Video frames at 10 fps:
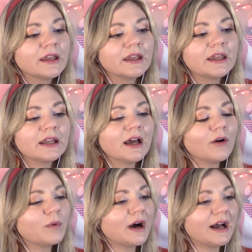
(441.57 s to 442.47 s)
You know
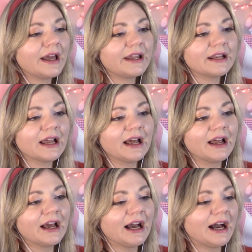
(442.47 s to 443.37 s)
what?
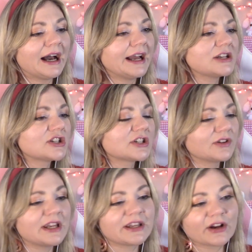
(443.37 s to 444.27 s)
I just don't
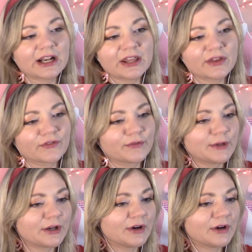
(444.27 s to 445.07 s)
need to hear anything from you.